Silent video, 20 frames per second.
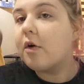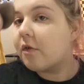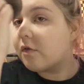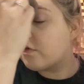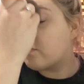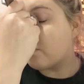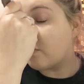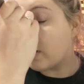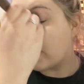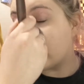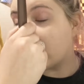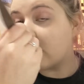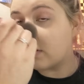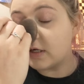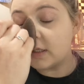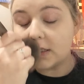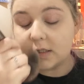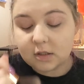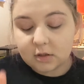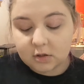
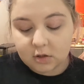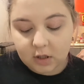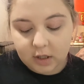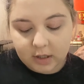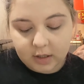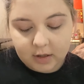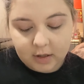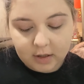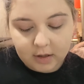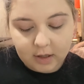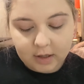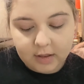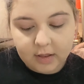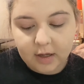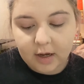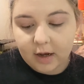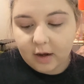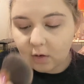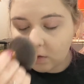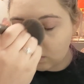fragrance or anything like
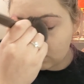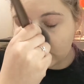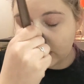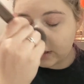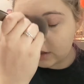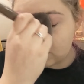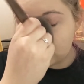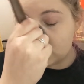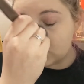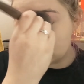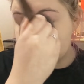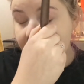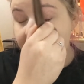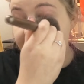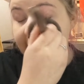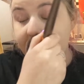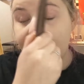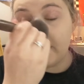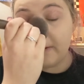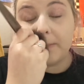that, or like you just
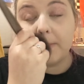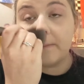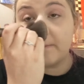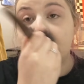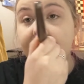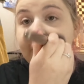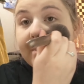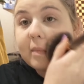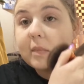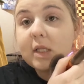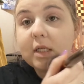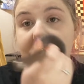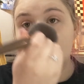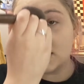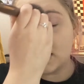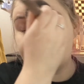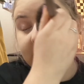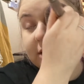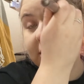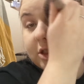hate
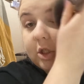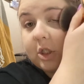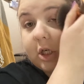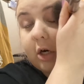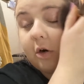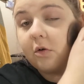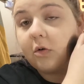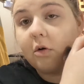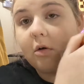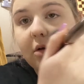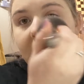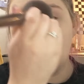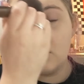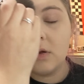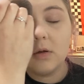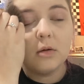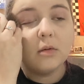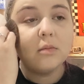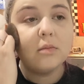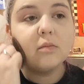scents in general,
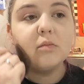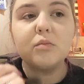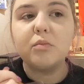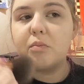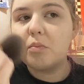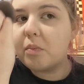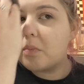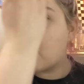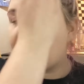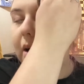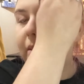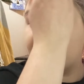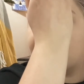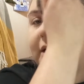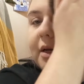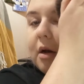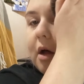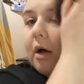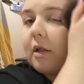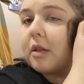probably
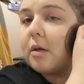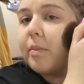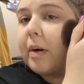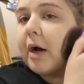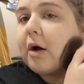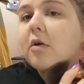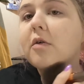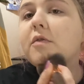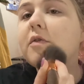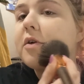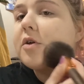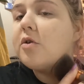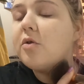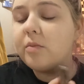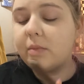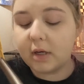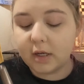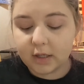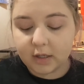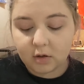not the powder for you.
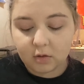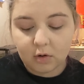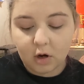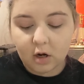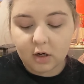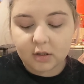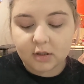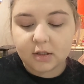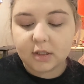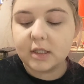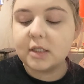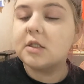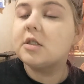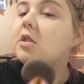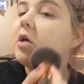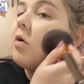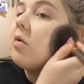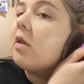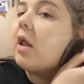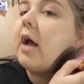But honestly, it's
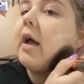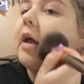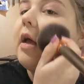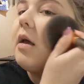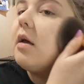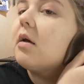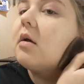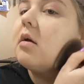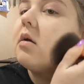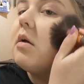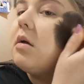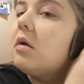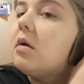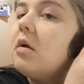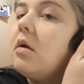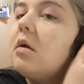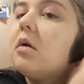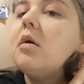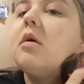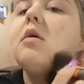so light
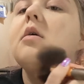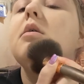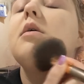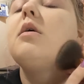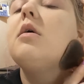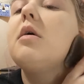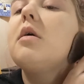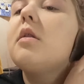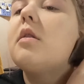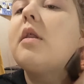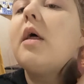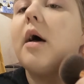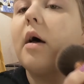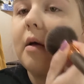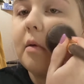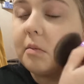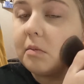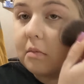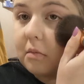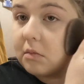
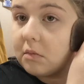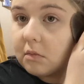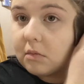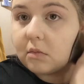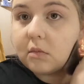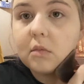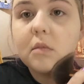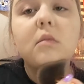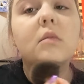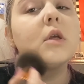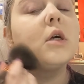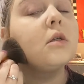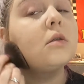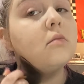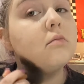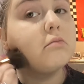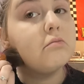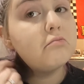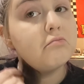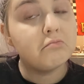that it
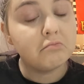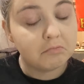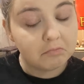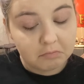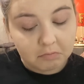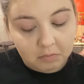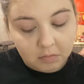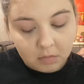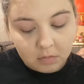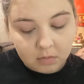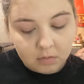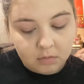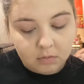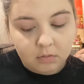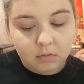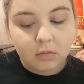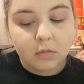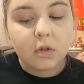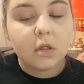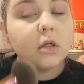
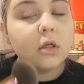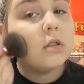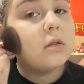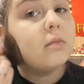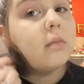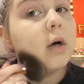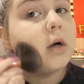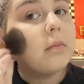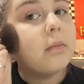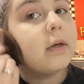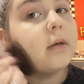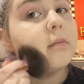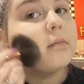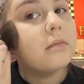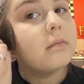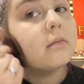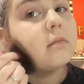doesn't bug me.